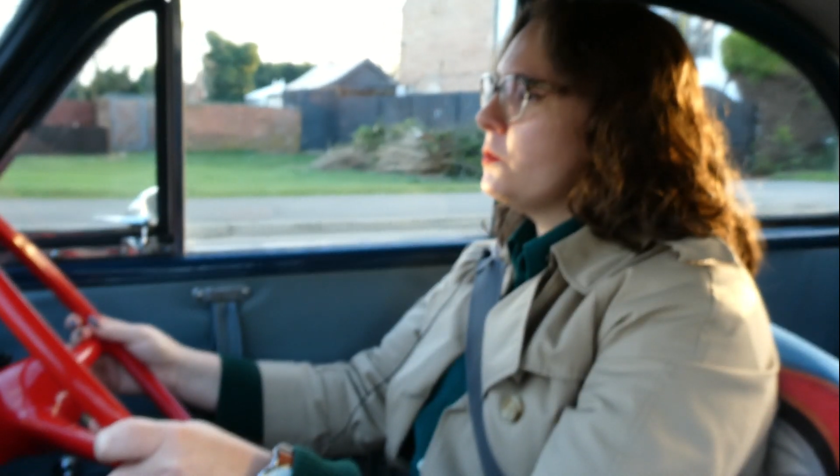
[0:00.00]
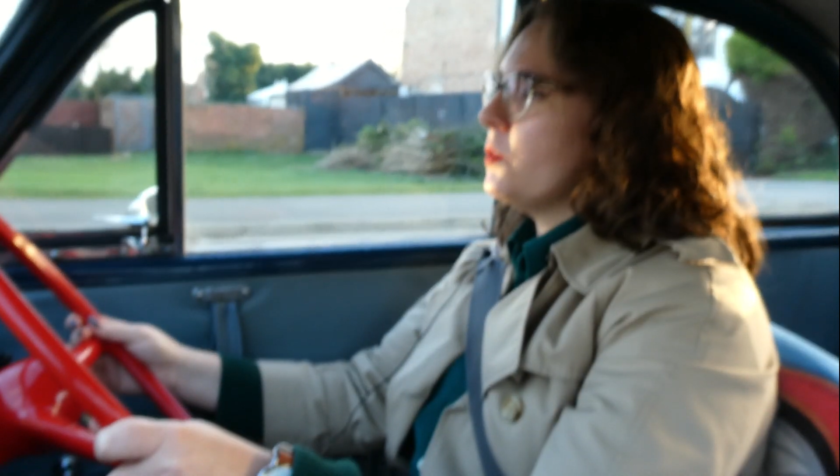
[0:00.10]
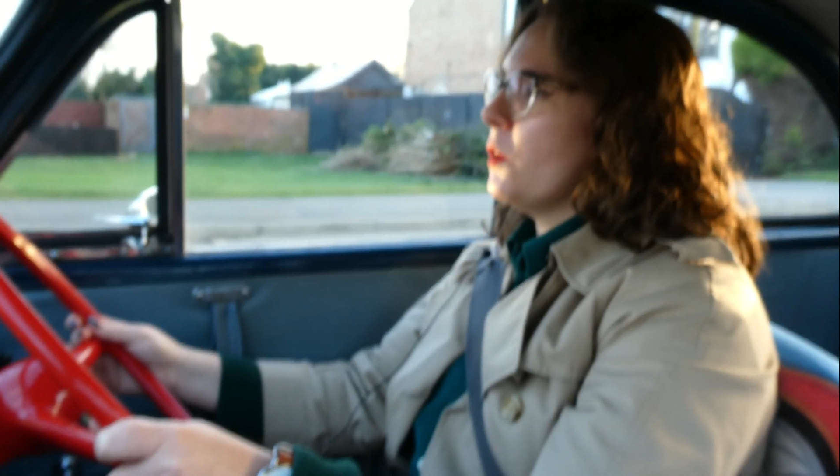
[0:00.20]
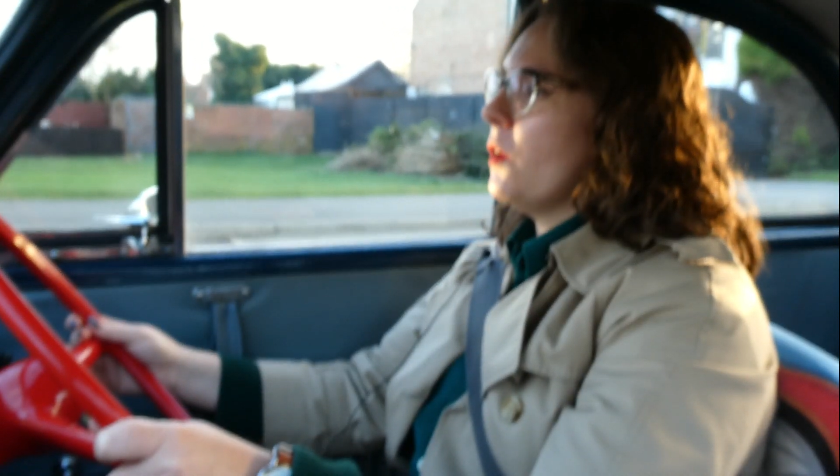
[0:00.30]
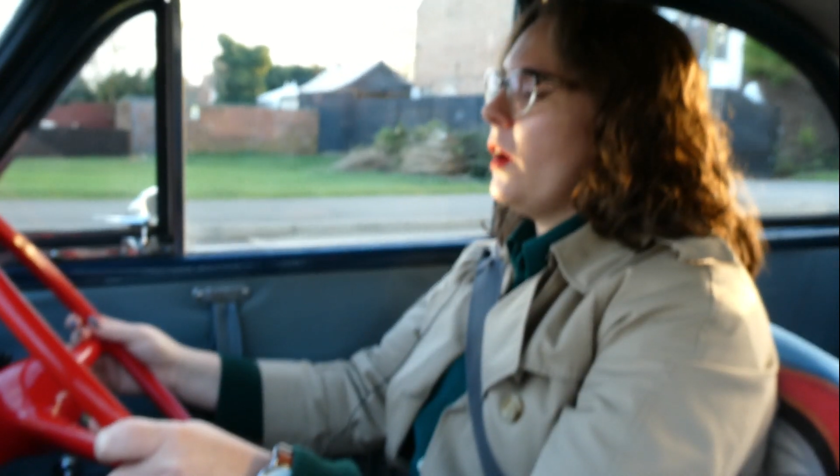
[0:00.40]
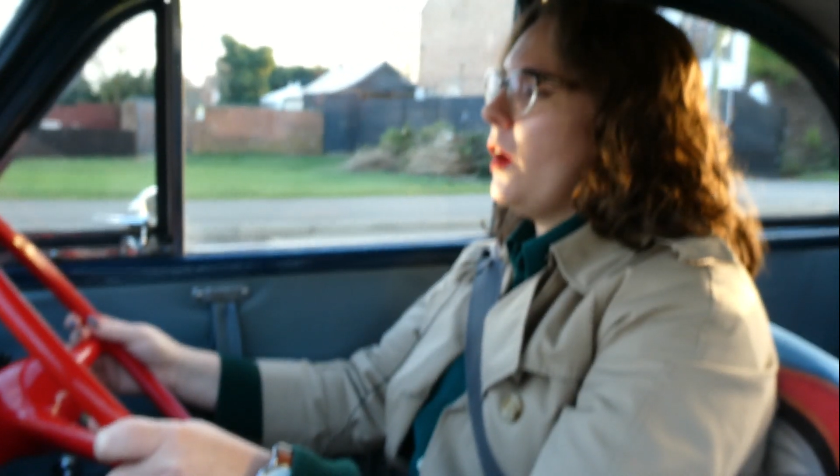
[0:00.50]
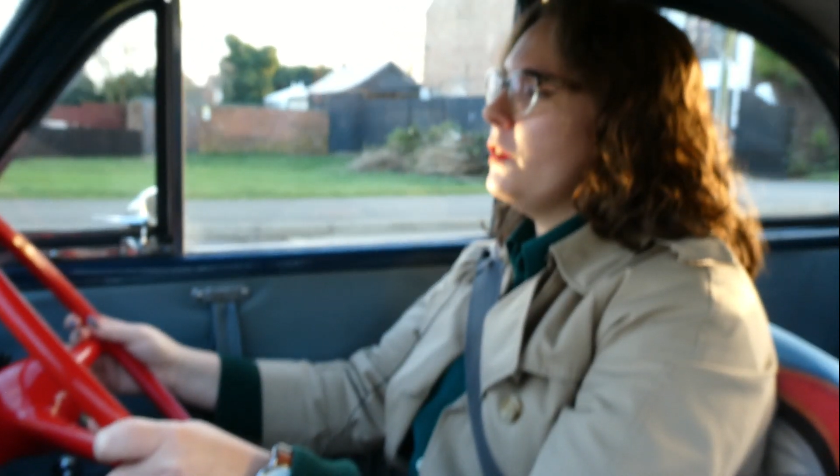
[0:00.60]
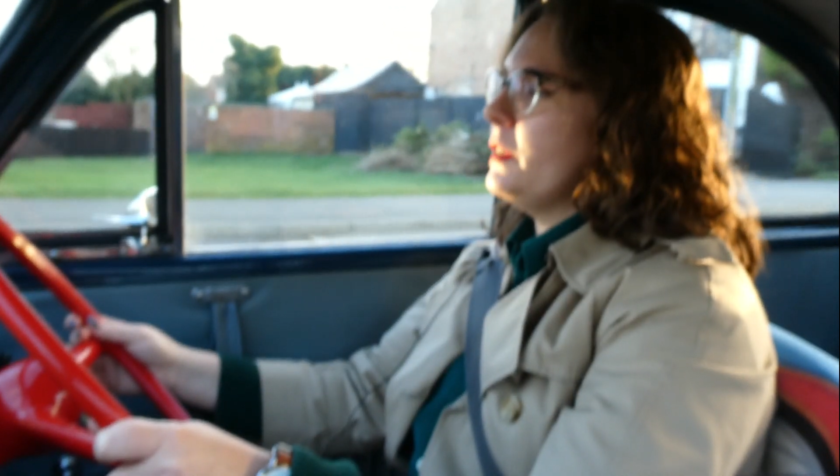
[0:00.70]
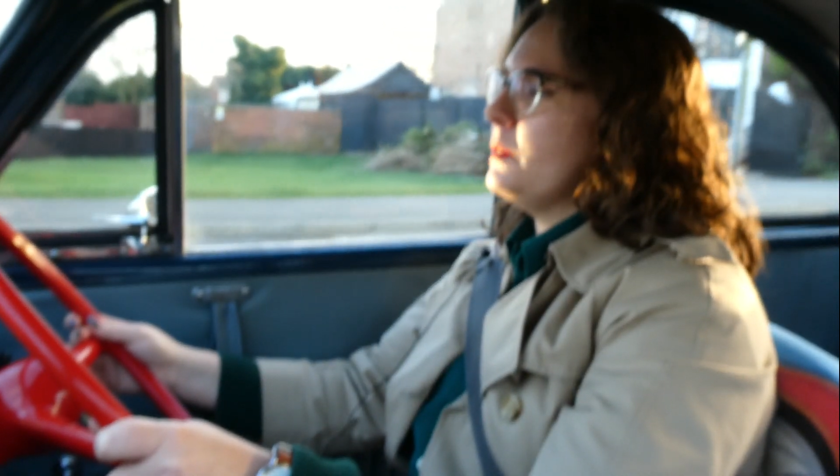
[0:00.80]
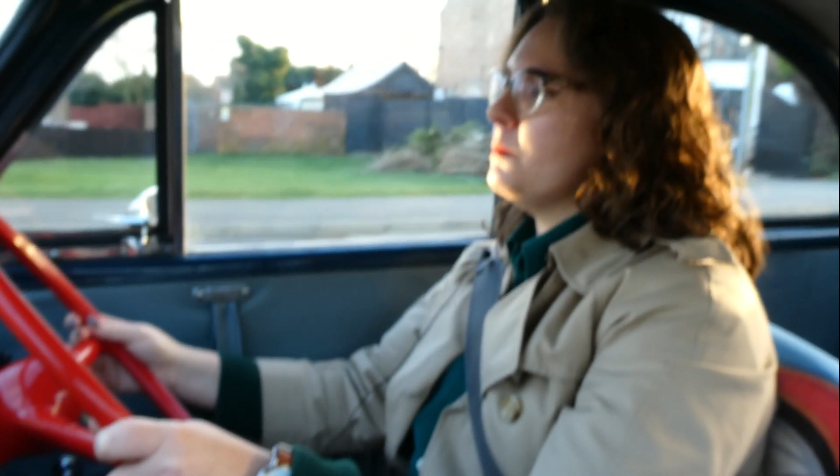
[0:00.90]
for
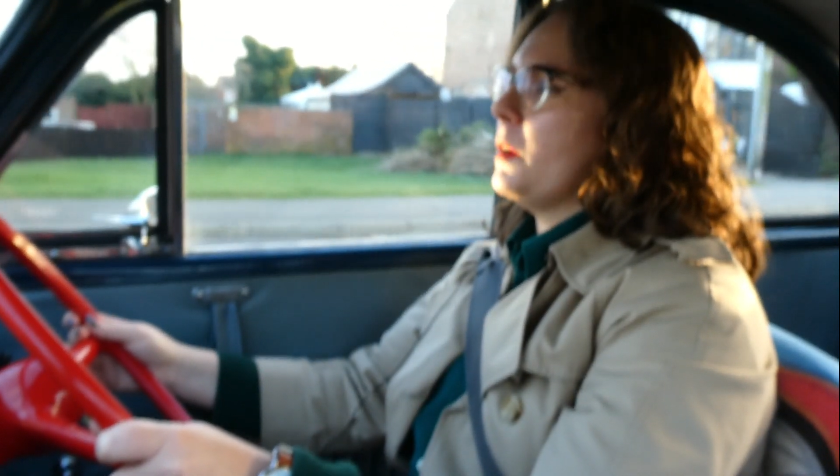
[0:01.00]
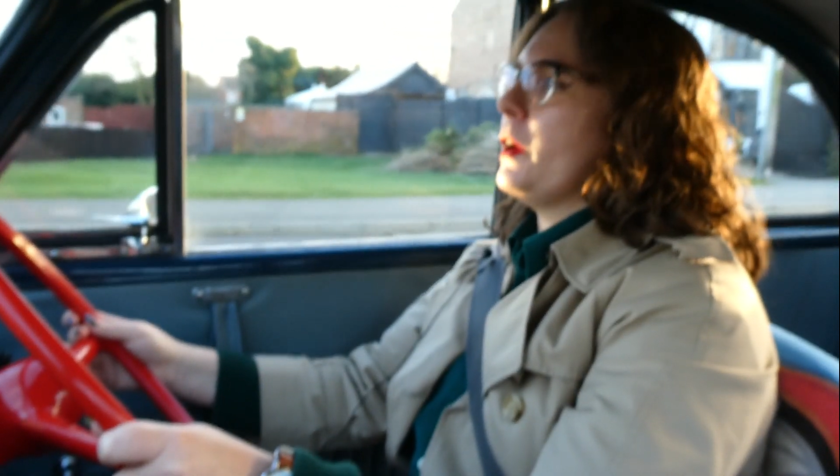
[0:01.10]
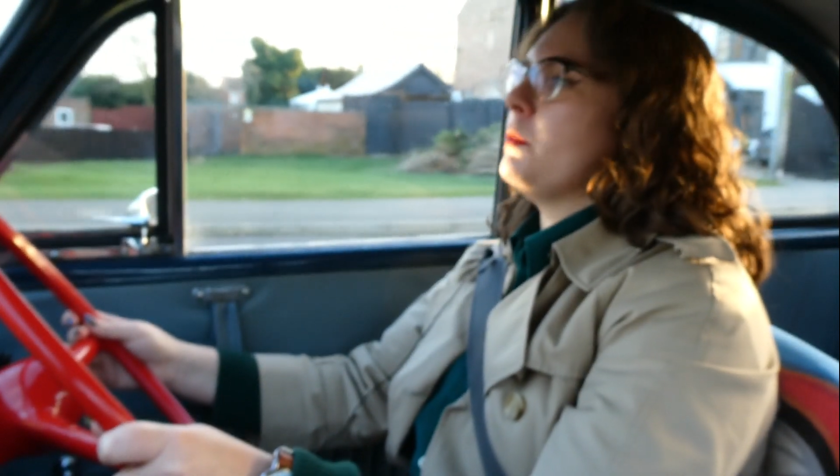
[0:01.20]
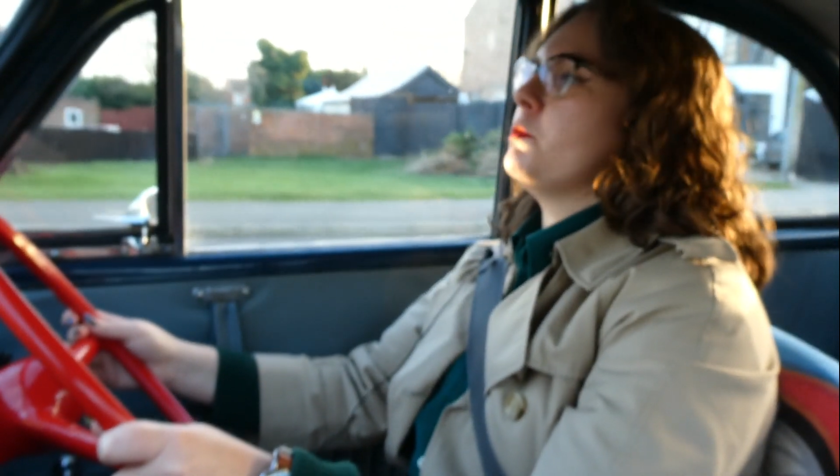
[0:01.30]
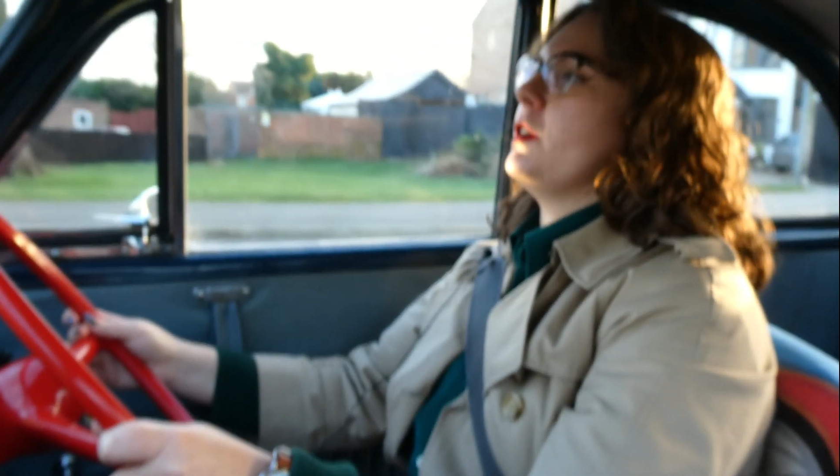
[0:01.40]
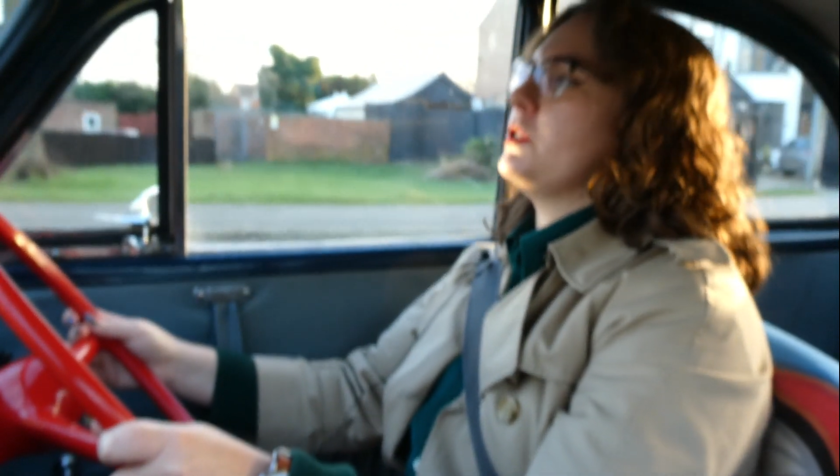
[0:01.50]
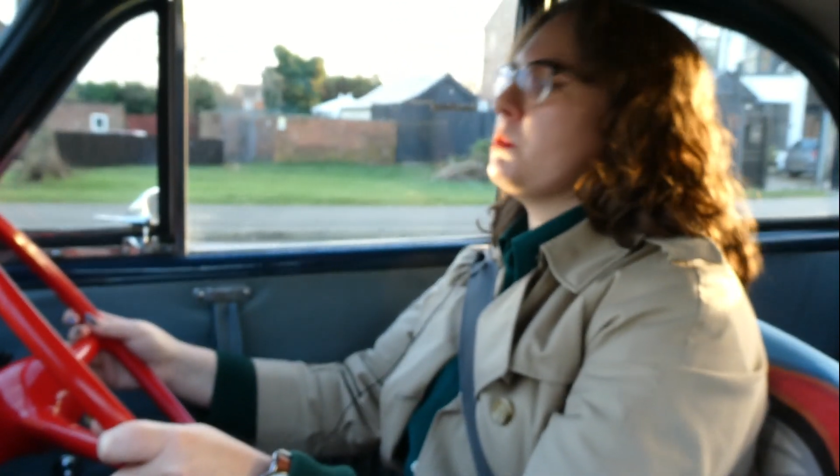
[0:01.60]
owning my own pressure